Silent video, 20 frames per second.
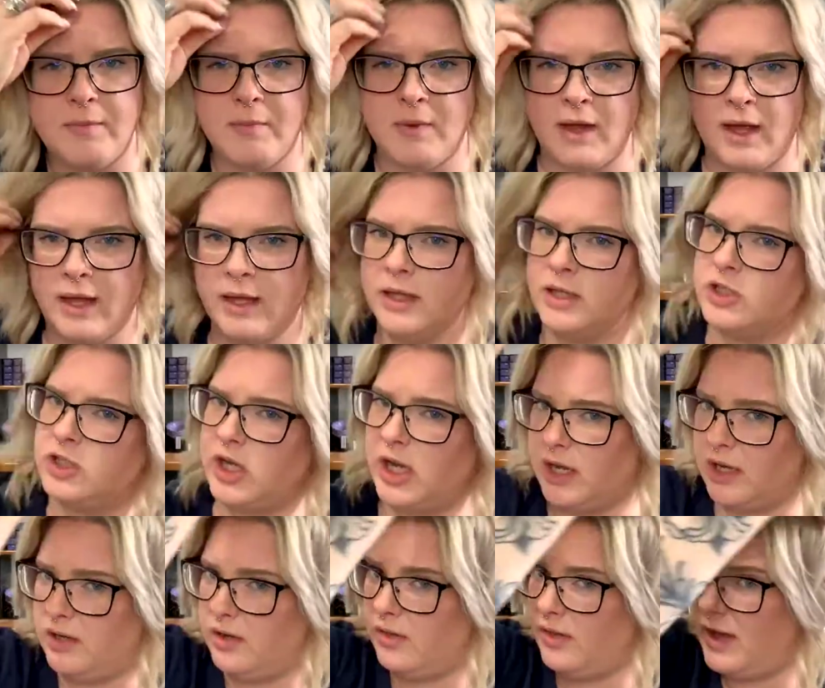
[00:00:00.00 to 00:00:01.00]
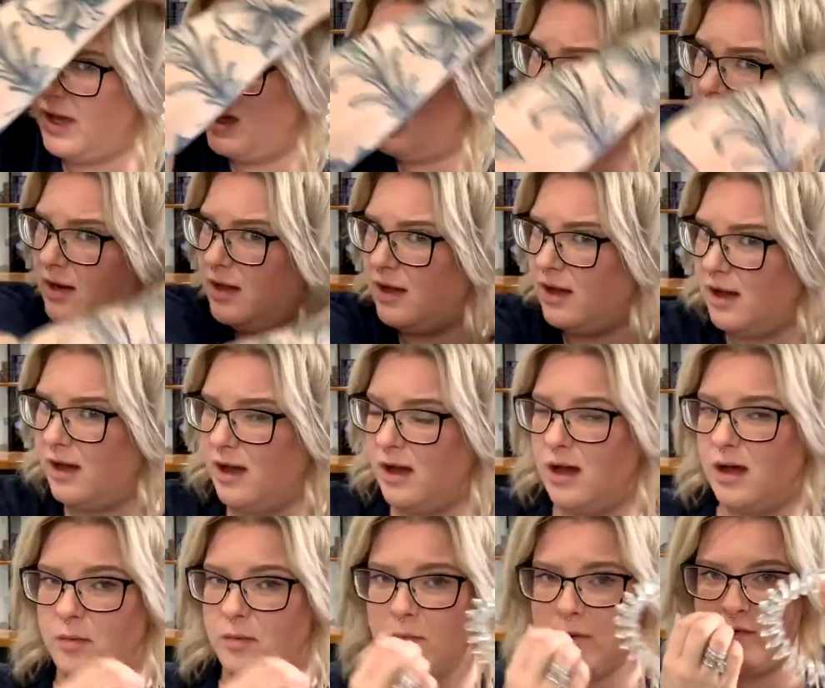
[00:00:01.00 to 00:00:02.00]
I can check into that
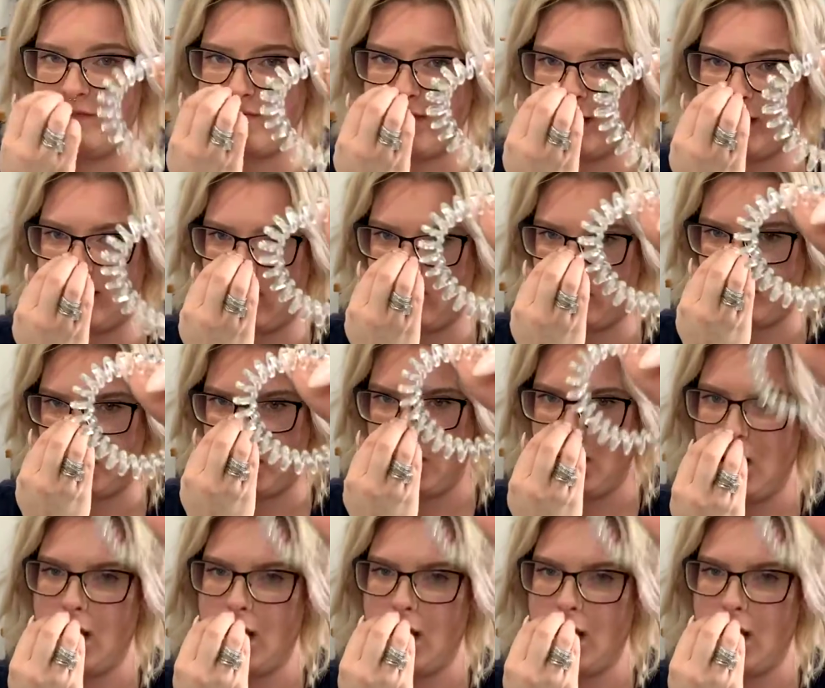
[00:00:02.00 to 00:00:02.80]
and find out.